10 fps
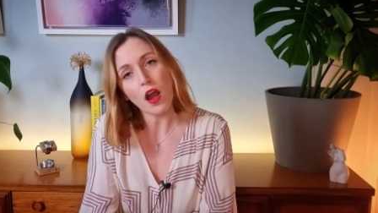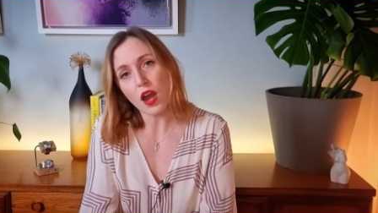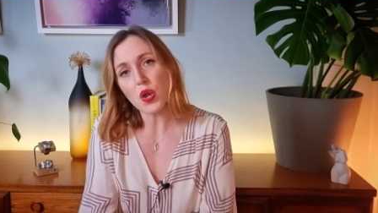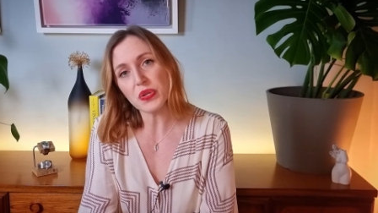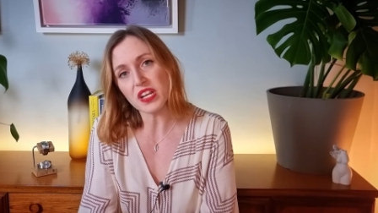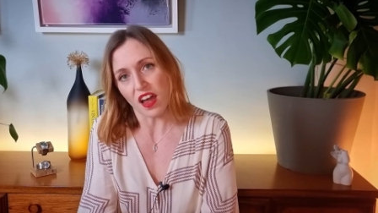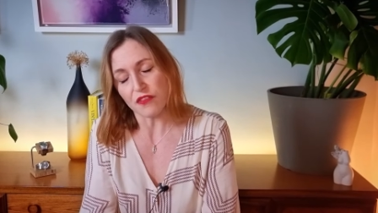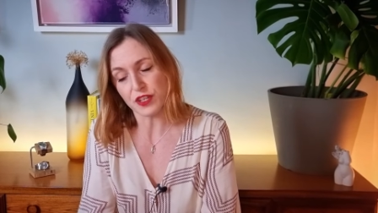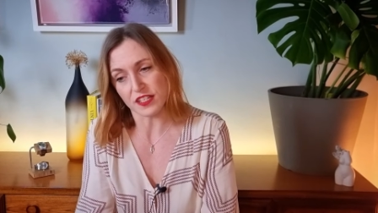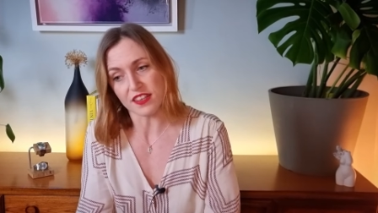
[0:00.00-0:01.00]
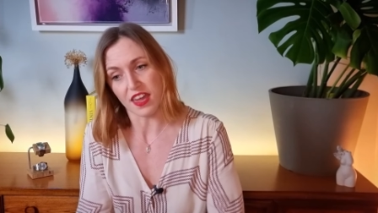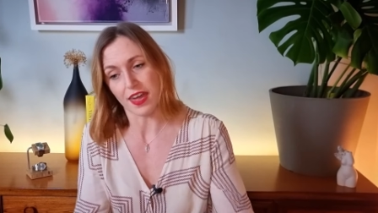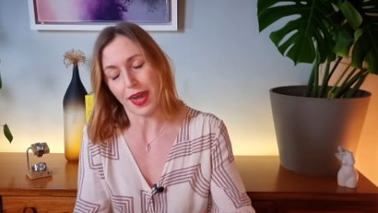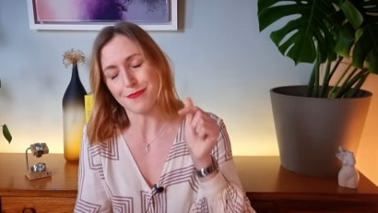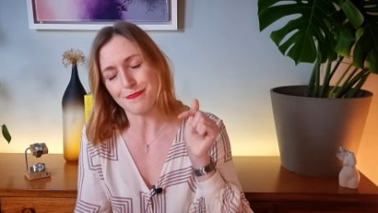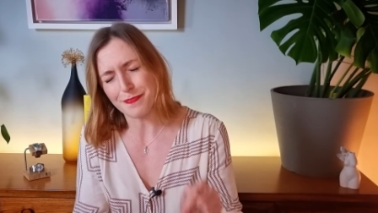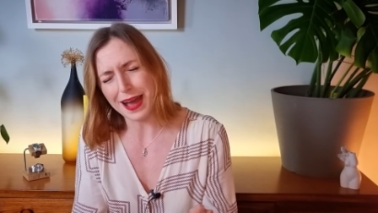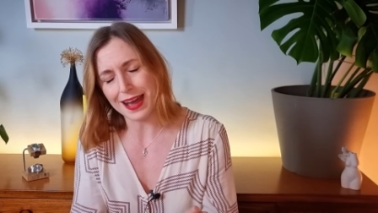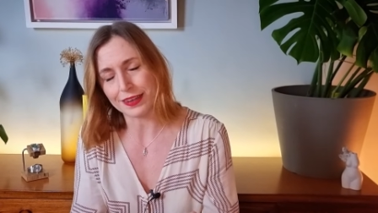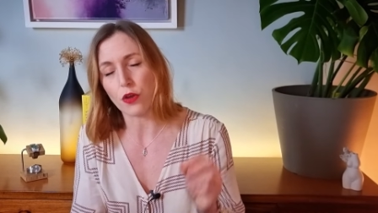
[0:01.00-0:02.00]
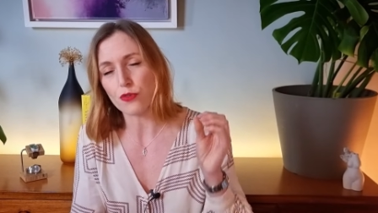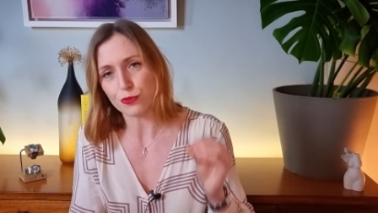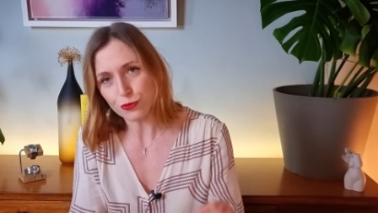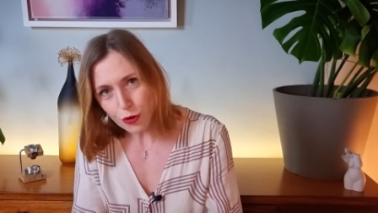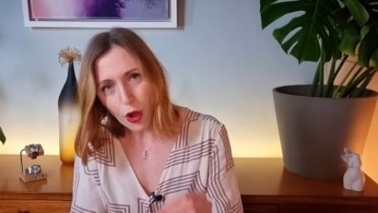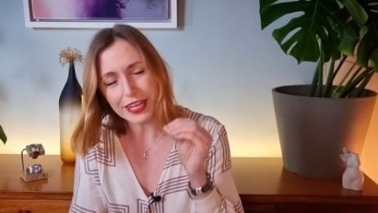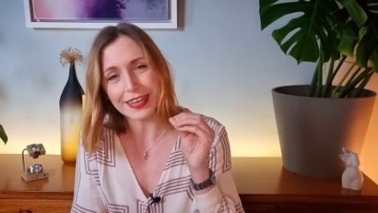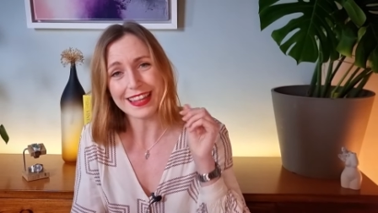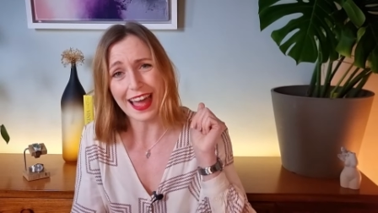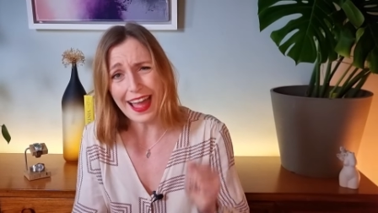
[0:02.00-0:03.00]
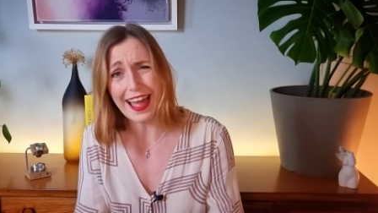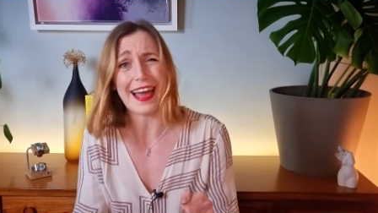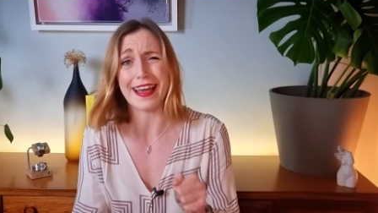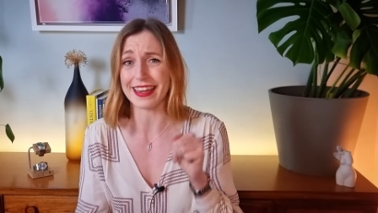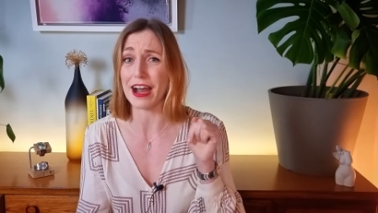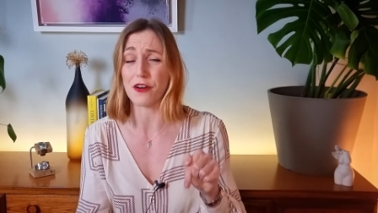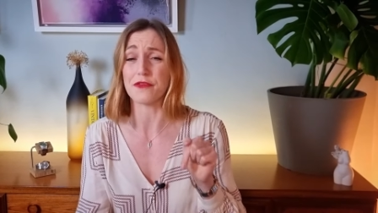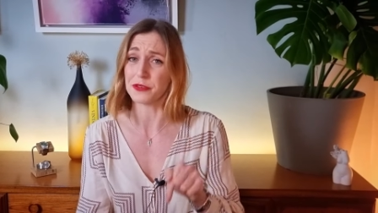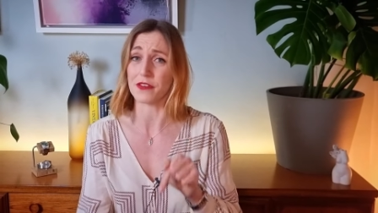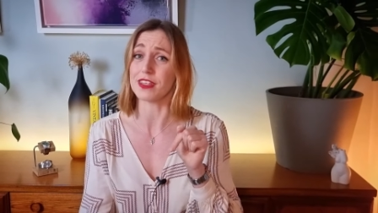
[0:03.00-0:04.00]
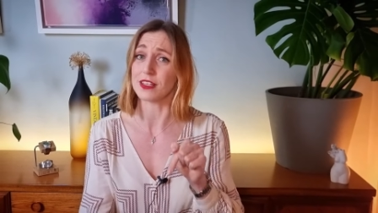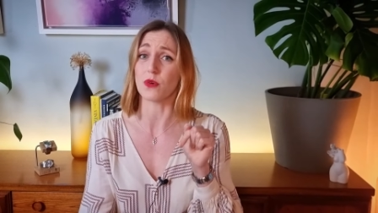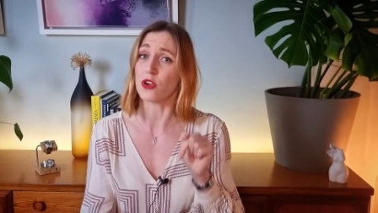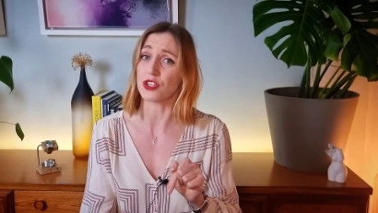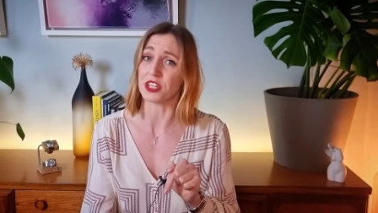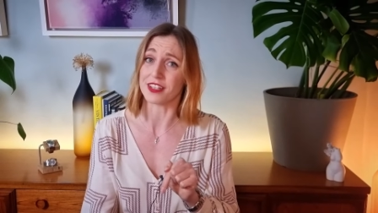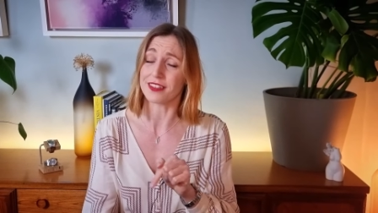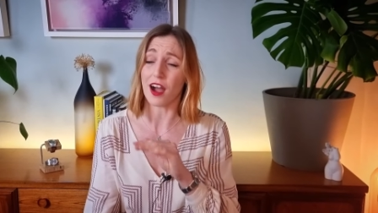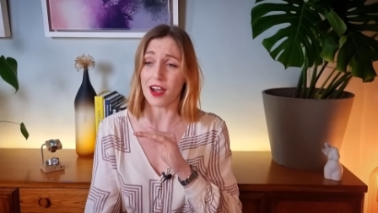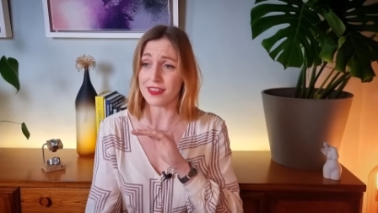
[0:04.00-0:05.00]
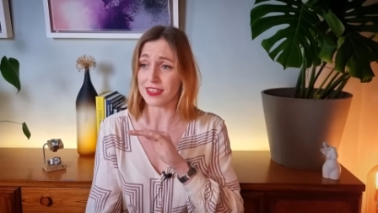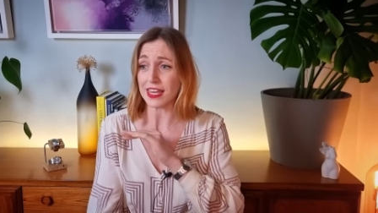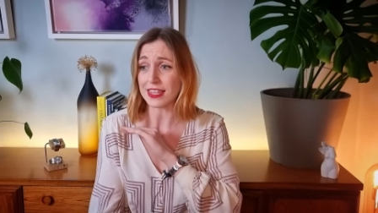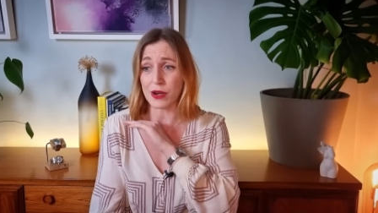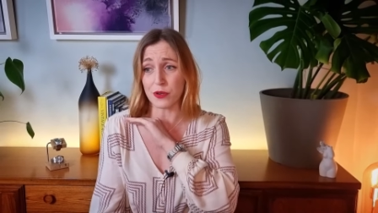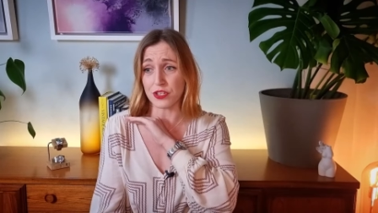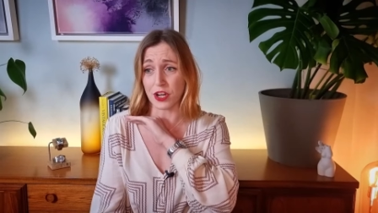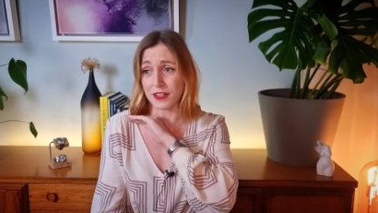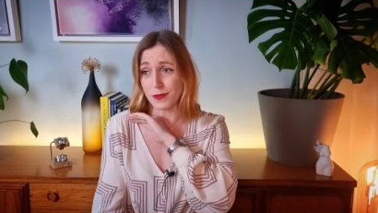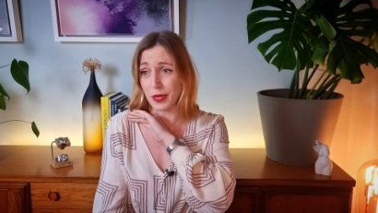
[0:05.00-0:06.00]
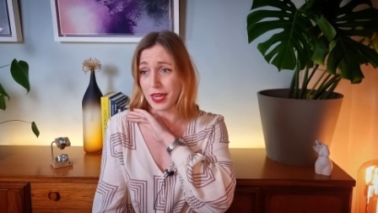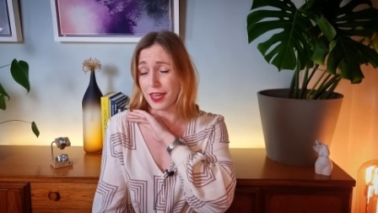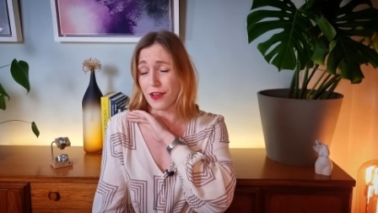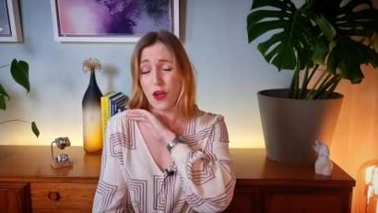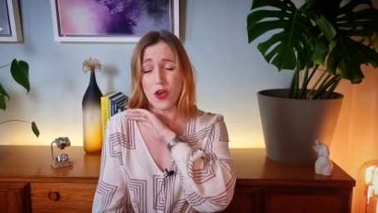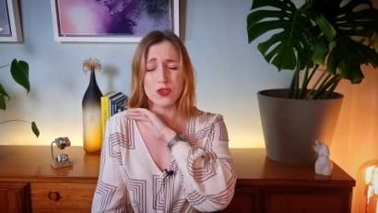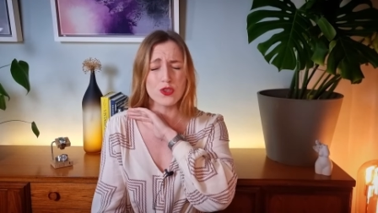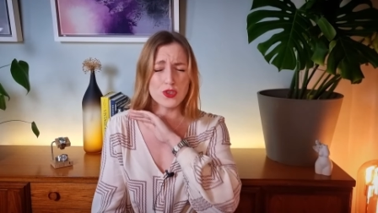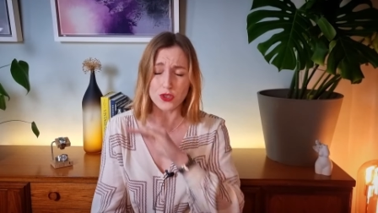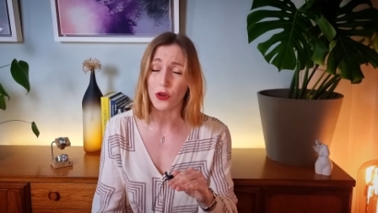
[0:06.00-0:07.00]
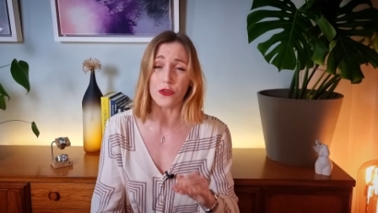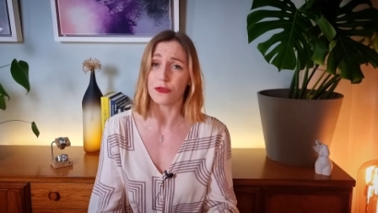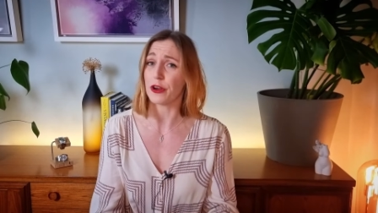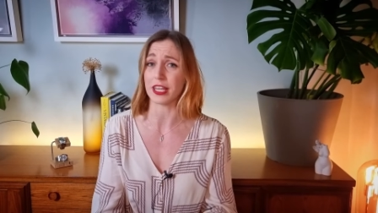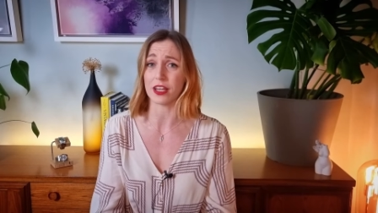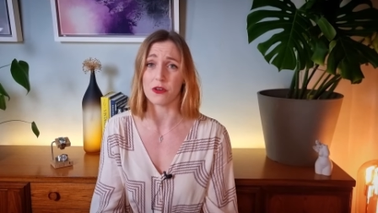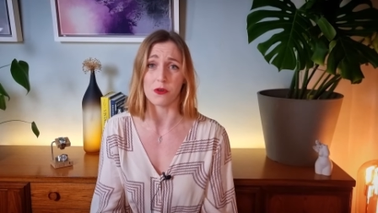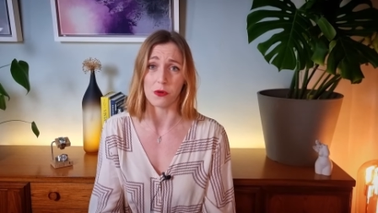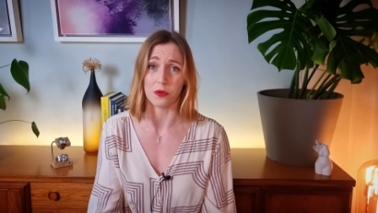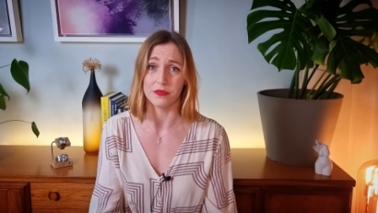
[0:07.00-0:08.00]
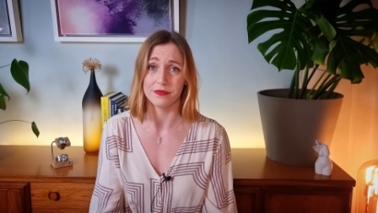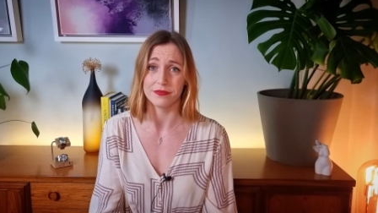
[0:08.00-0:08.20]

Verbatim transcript: I would love to see a man rocking the heck out of one of these watches. I think that would just be so freaking cool.